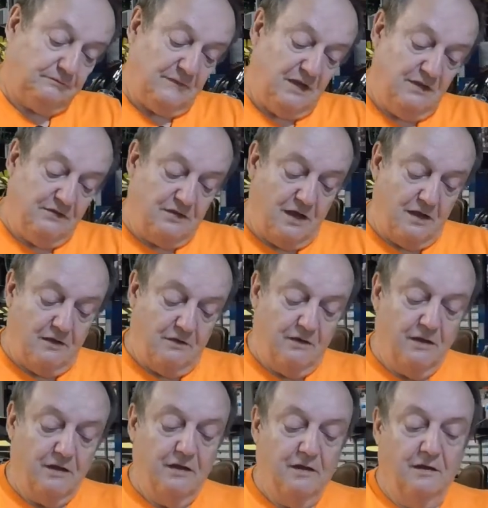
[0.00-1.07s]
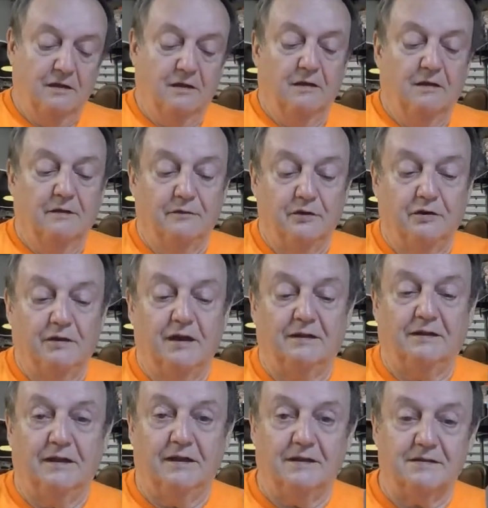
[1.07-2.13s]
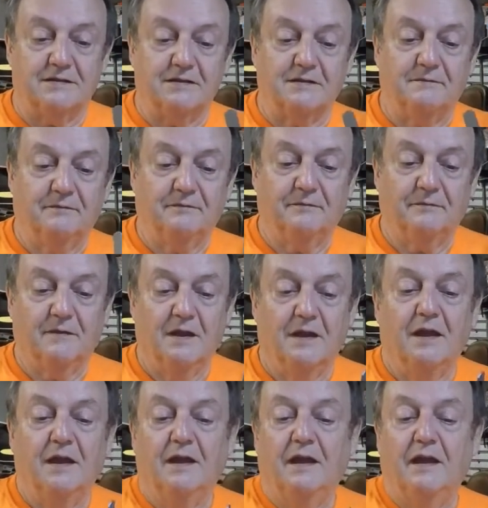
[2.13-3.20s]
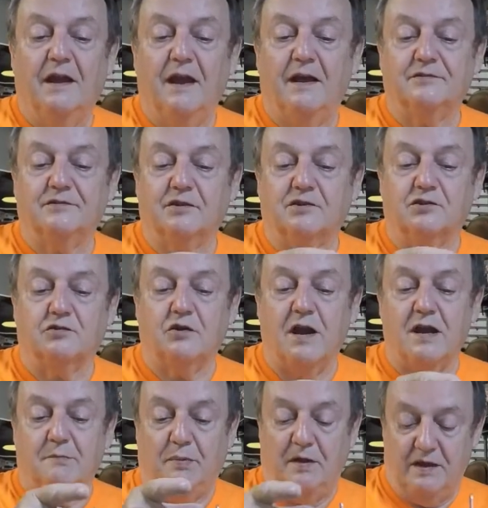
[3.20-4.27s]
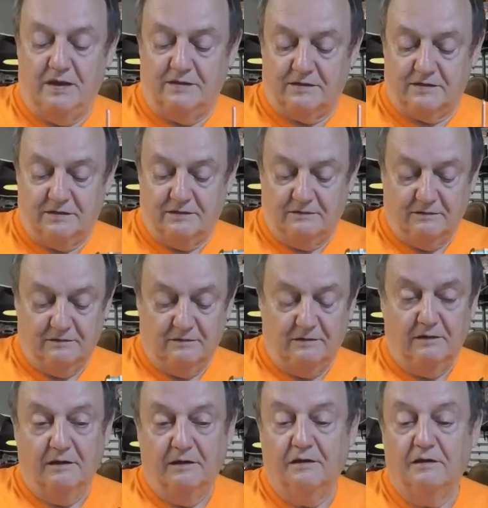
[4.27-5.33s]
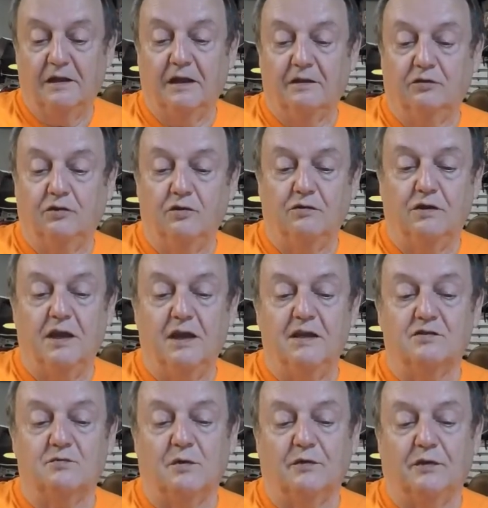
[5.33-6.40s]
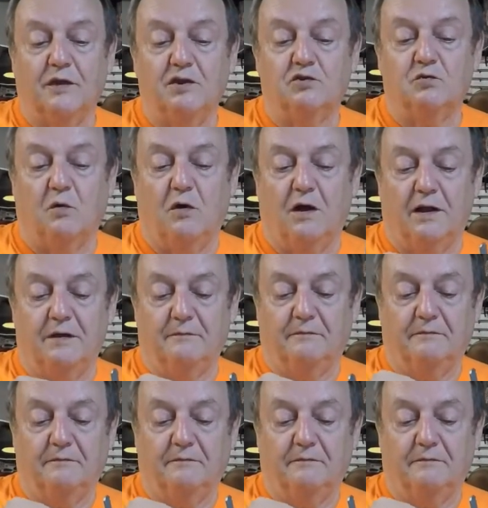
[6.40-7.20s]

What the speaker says: So you get this. It has a straight piece. You get 2 keys with each one.